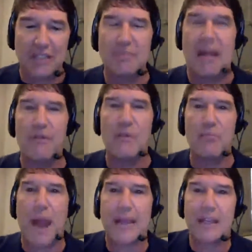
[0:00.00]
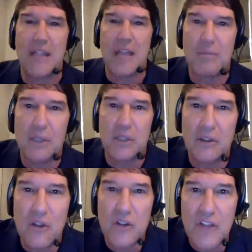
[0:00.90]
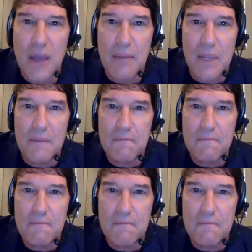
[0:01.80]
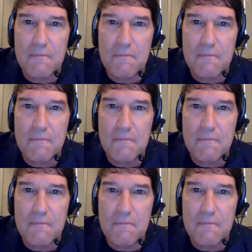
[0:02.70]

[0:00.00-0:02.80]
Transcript: and sets them down on the bracket table and looks at me.